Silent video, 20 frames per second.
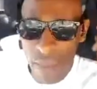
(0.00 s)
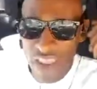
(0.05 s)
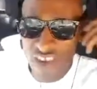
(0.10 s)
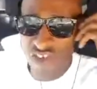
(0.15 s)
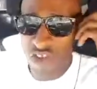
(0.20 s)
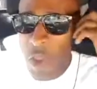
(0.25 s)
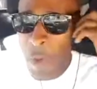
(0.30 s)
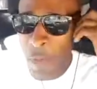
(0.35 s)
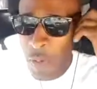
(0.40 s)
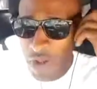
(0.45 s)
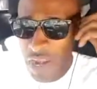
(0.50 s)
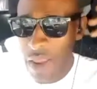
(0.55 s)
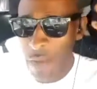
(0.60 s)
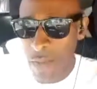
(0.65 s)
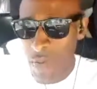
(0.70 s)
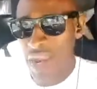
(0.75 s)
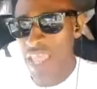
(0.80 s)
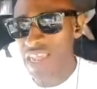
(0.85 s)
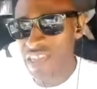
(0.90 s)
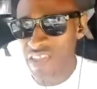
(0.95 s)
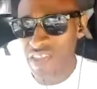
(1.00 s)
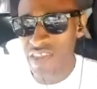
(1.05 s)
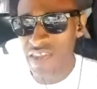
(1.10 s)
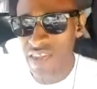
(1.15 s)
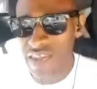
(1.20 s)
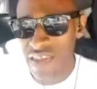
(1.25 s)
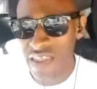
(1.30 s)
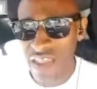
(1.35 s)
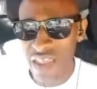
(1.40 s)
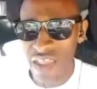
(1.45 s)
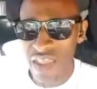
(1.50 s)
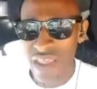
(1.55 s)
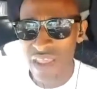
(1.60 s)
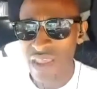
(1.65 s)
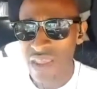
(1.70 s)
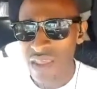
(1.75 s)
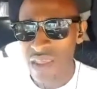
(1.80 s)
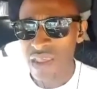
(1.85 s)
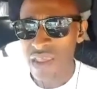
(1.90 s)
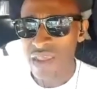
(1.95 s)
Make sure you put it in places
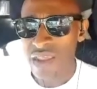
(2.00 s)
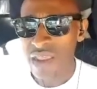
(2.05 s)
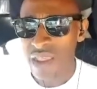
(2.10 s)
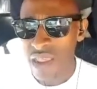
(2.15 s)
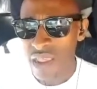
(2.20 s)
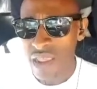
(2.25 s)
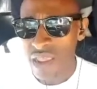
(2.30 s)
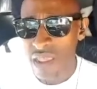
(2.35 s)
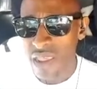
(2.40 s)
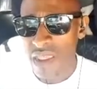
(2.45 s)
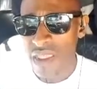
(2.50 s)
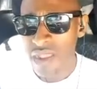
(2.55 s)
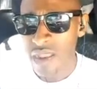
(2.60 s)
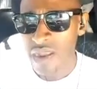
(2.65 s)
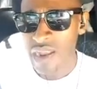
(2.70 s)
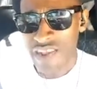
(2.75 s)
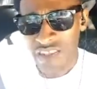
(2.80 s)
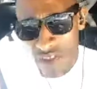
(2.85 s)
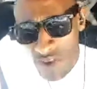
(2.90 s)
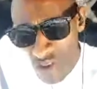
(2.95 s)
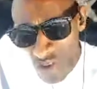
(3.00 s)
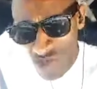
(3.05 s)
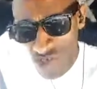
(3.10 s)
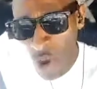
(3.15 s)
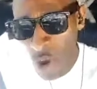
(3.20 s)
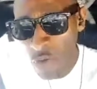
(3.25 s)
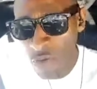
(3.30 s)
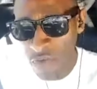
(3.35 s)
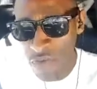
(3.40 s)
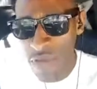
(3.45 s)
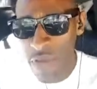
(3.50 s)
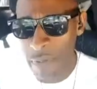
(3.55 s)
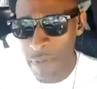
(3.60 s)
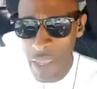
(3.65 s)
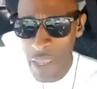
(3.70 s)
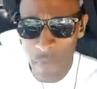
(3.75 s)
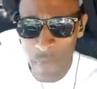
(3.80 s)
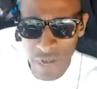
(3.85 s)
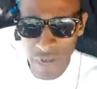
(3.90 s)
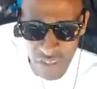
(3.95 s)
that's going to grow for you,
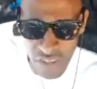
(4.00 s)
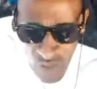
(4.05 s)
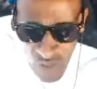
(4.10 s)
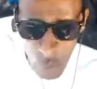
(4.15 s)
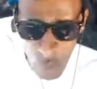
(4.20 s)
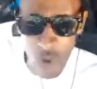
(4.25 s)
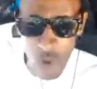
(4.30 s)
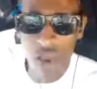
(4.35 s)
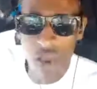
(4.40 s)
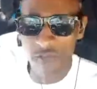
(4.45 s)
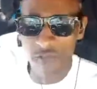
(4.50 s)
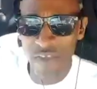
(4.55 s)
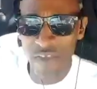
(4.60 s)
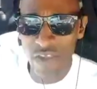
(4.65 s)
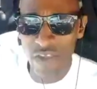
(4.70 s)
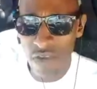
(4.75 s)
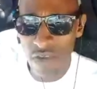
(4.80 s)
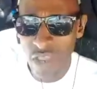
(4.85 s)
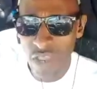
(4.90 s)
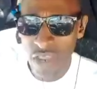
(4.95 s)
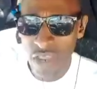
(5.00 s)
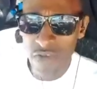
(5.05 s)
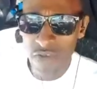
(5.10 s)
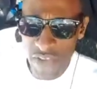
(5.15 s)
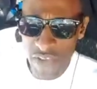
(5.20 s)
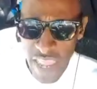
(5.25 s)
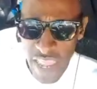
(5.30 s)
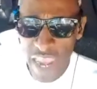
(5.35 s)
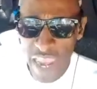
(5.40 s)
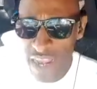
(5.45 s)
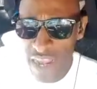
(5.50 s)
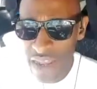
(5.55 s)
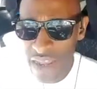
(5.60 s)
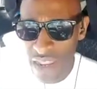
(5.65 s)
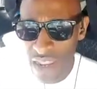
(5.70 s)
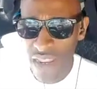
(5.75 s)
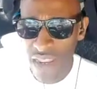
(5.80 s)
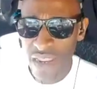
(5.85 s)
people. That's going to work for you. You send